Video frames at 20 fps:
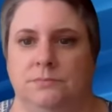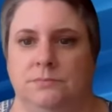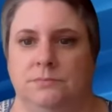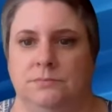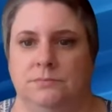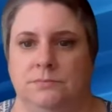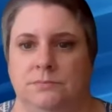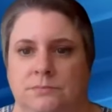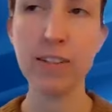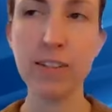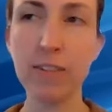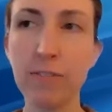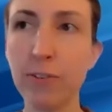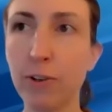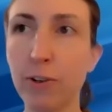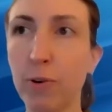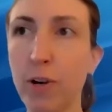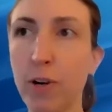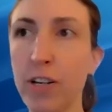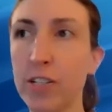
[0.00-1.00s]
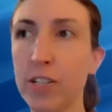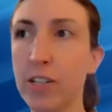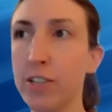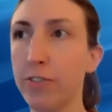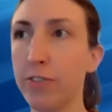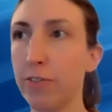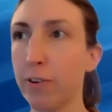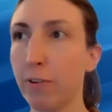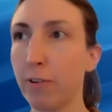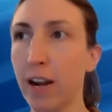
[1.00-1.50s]
And that's it for
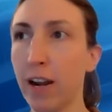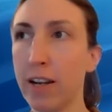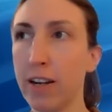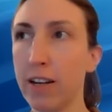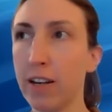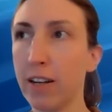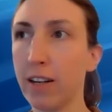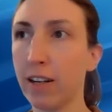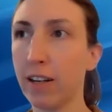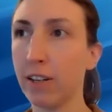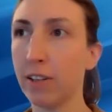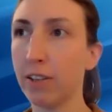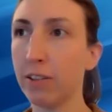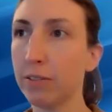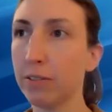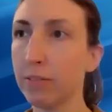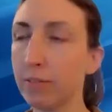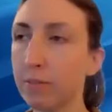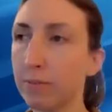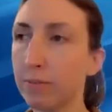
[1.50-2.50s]
questions for right now.